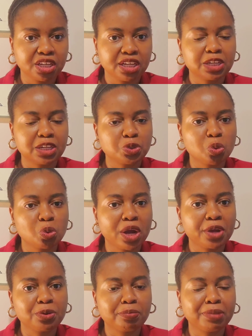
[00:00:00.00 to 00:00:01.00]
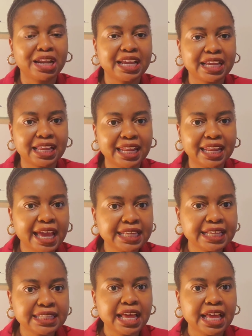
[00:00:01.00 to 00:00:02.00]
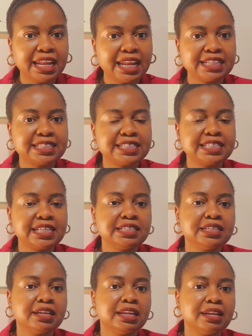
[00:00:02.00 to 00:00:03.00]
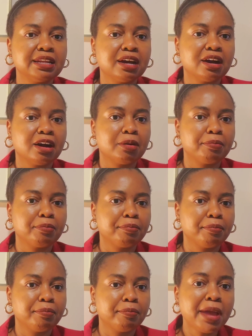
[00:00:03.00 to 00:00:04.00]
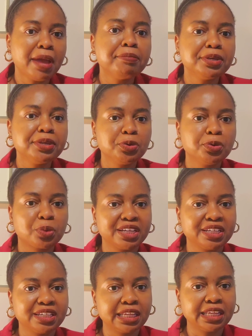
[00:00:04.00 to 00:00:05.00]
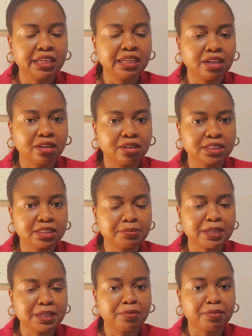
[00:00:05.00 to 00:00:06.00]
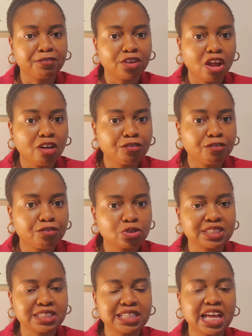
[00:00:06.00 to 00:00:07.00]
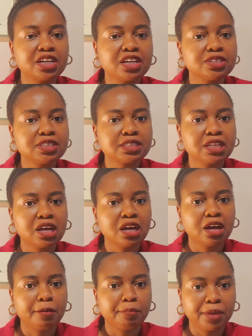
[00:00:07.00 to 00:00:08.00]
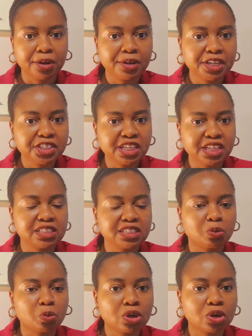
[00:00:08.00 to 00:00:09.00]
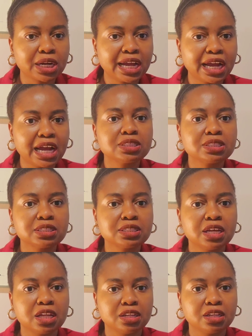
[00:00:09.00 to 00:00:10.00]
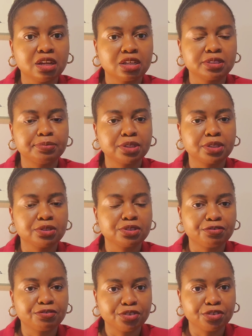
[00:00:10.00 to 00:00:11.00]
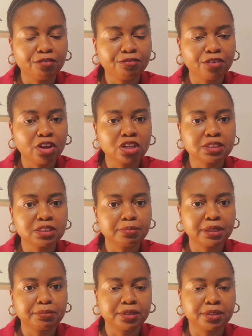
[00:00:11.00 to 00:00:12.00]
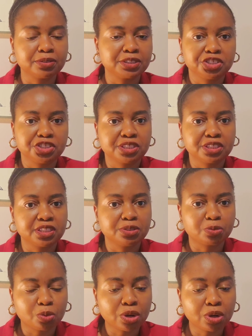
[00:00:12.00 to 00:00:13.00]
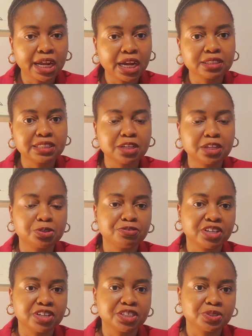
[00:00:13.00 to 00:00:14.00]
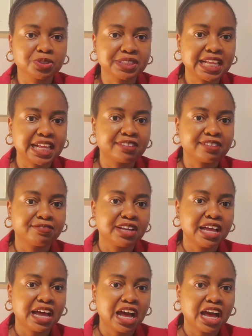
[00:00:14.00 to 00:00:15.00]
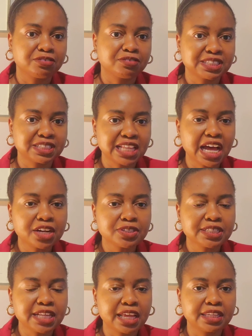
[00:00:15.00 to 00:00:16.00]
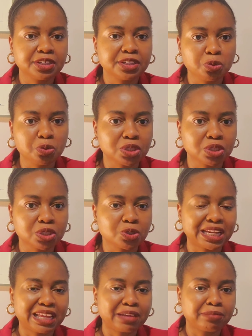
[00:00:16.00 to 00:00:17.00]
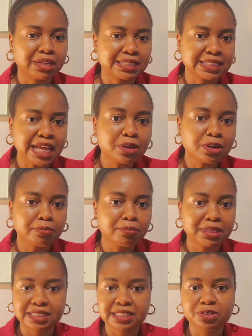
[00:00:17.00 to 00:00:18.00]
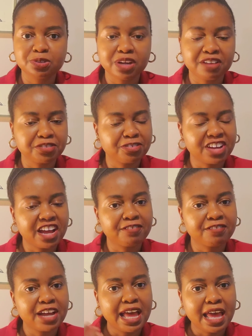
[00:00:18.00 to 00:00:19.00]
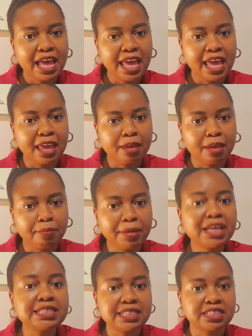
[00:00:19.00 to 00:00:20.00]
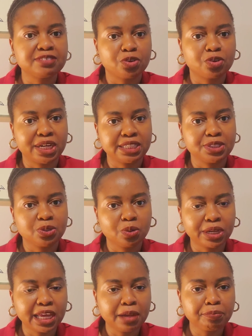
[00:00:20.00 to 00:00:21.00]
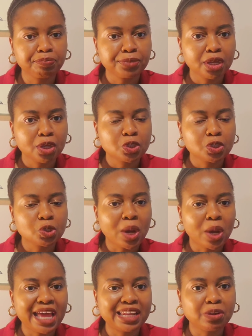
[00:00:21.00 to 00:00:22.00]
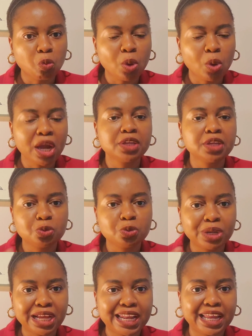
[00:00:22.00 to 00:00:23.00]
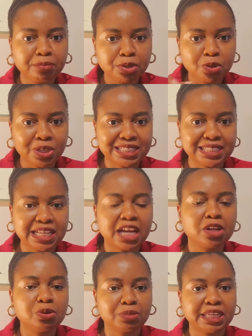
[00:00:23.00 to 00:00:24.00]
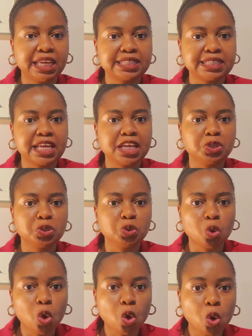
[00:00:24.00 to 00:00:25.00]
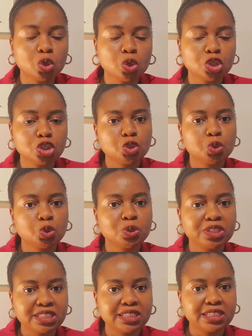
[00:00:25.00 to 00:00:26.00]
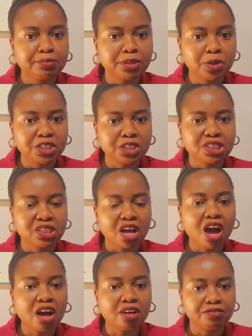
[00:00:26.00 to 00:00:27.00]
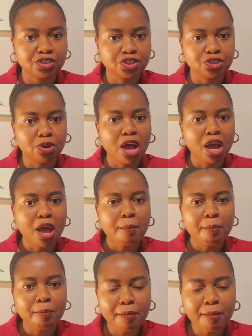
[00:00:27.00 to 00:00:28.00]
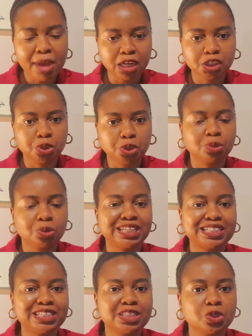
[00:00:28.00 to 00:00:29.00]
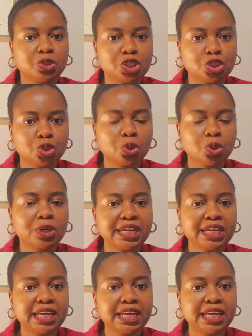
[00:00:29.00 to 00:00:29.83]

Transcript: That's why you're applying late. Let's see, maybe you were in a some type of lawful status, a marriage that didn't work out, not because of your fault, but because it just didn't work out. Not you found yourself out of status and you want to claim asylum, but still you have to have a basis for it. Okay. So, and when you claim your asylum case and you go to the immigration officer, make sure that your story